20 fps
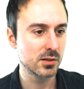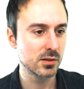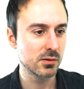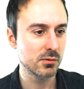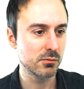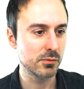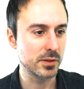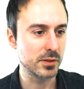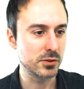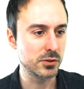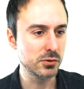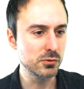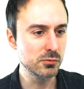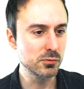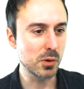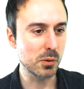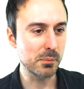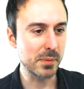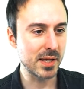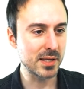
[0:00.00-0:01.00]
We do
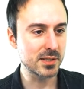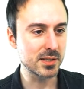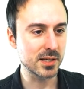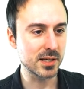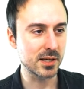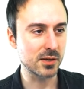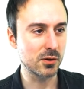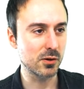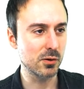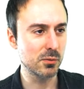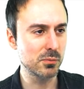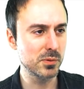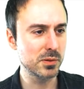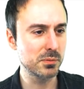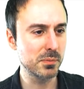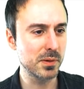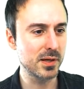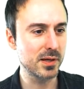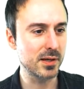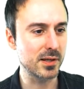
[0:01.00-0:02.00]
romantic at home with
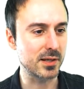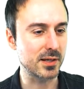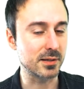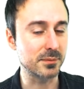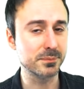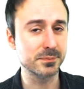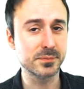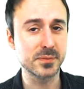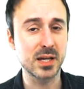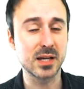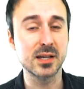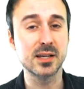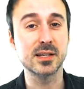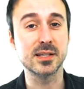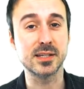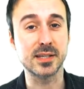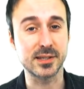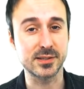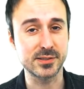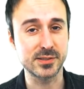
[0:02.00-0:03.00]
my honey.
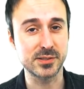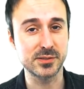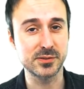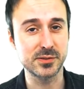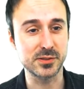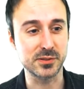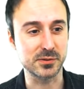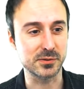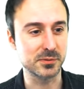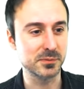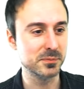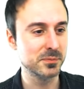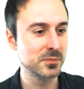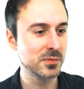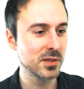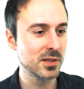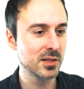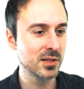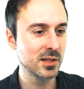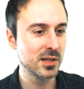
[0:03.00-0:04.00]
Yes, you do.
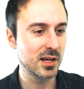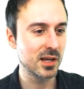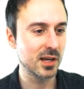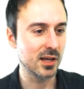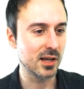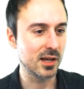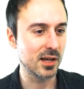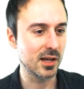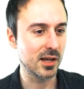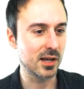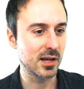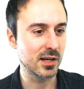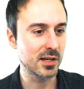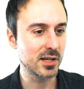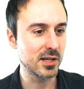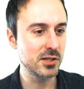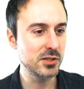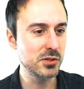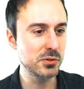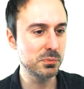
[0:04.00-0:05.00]
Uh,
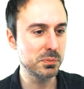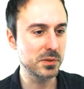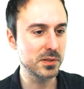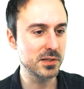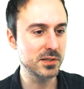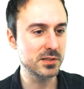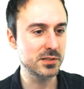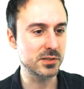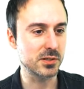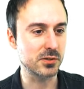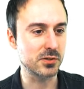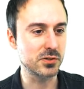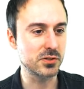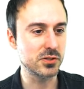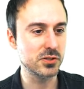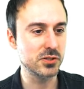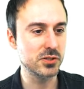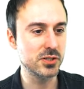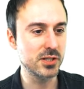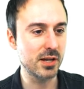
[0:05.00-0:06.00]
can you please search
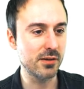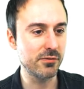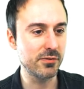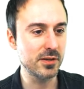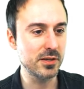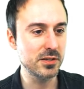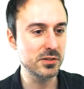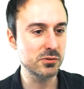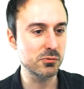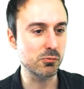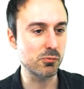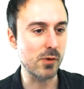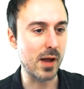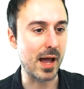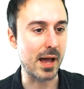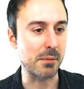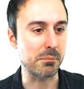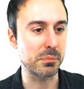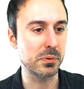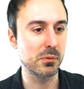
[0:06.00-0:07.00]
Jeffy's
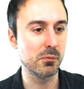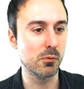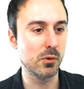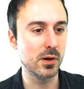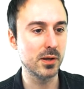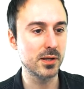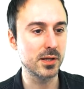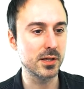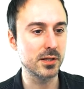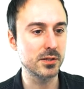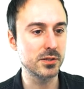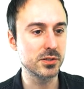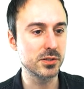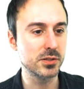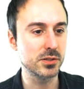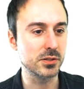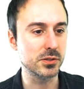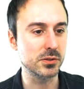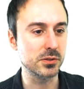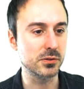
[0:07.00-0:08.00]
Rap 1 and
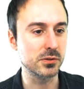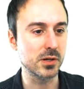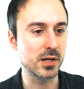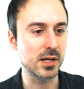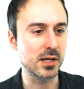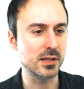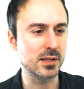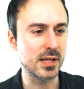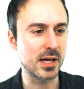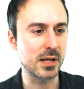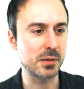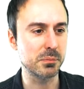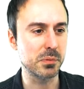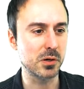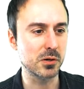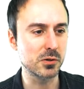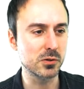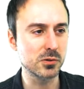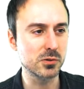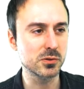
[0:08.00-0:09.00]
2, that
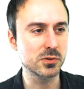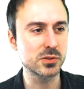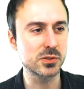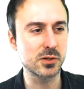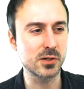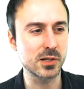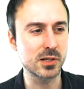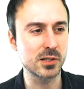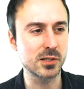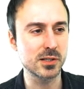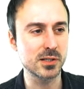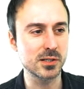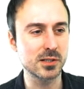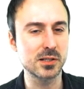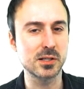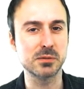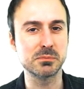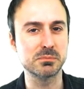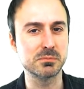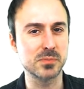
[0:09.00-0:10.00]
upon Google? Sorry, Khalil,
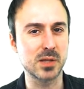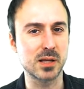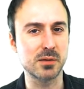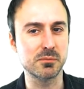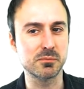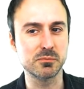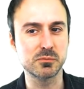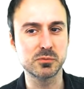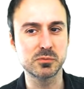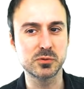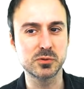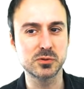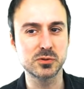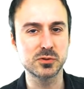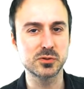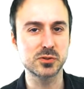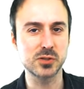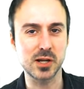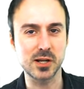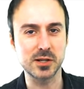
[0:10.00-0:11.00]
I'm, I'm
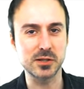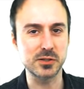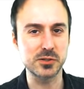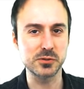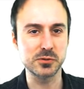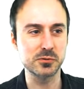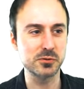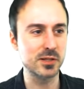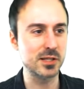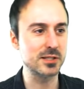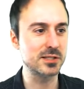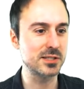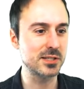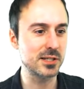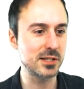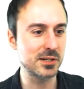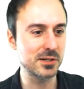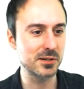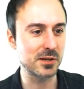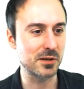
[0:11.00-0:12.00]
trying to do this
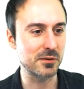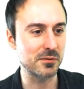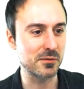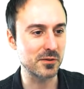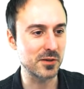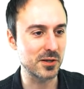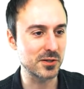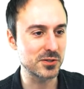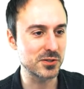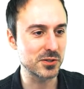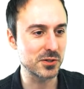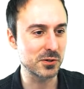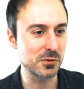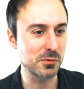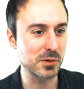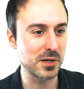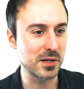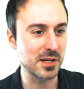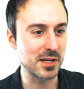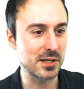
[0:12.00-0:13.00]
here. I'm not sure
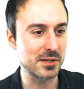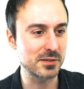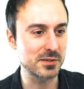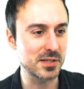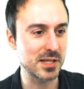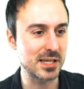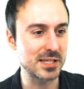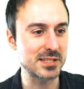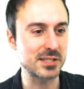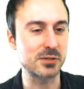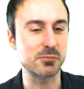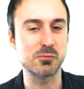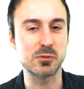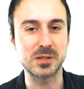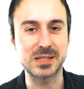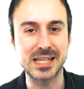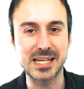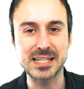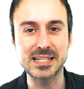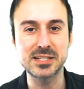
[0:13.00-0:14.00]
what is, is it
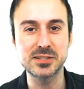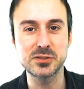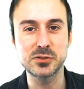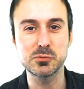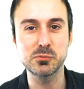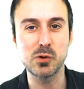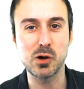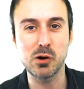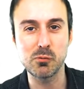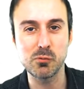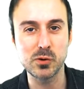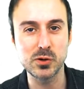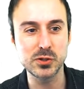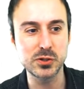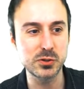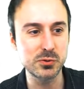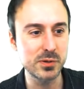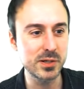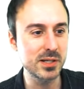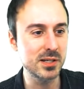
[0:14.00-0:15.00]
related to what we're
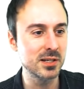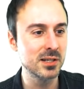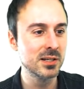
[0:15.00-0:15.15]
doing?